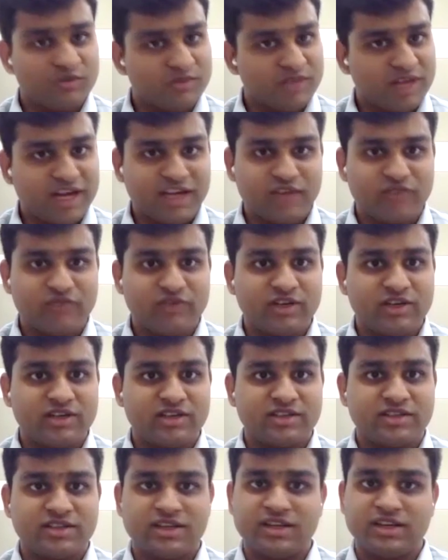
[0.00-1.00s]
From that, you will
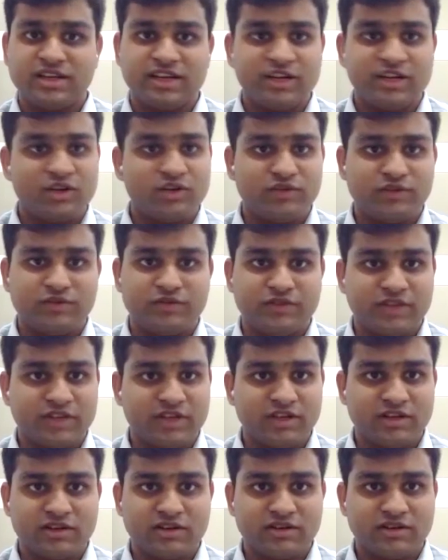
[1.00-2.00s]
understand 10 to
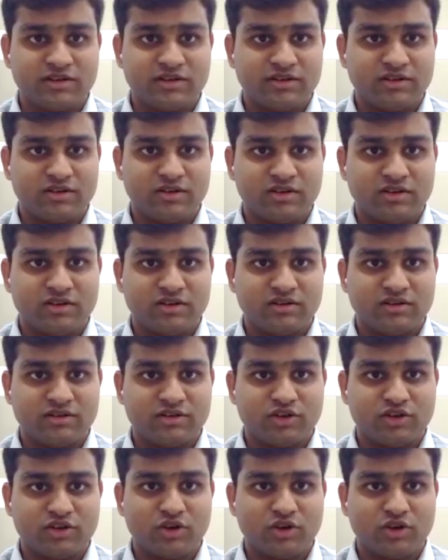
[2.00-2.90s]
15 uh,